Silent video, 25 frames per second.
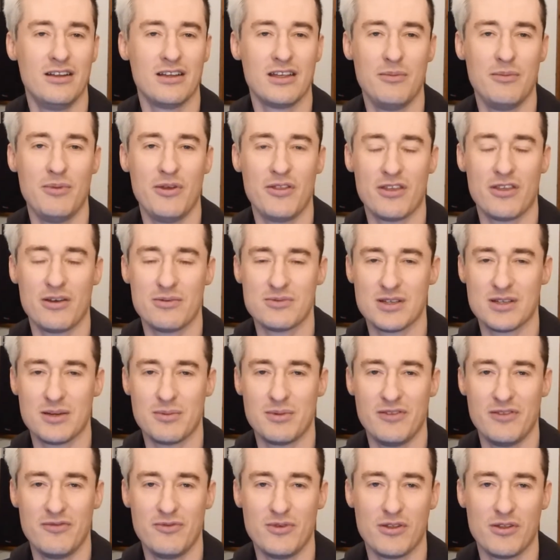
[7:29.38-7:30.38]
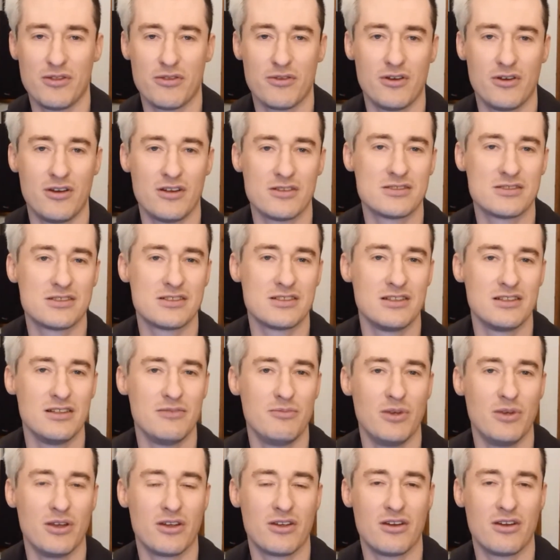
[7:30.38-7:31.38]
give me a thumbs up, leave me your thoughts,
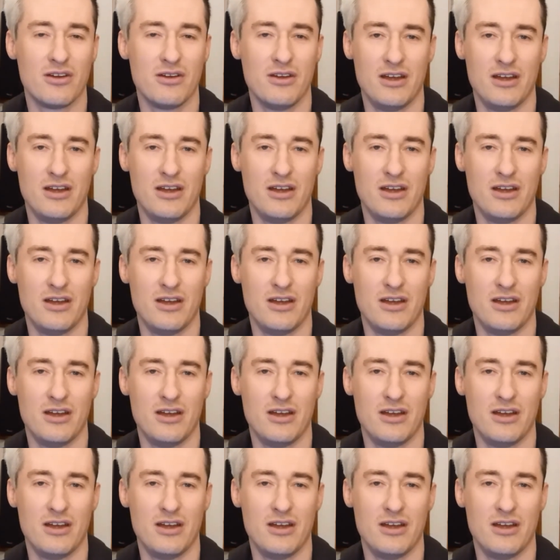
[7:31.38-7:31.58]
leave me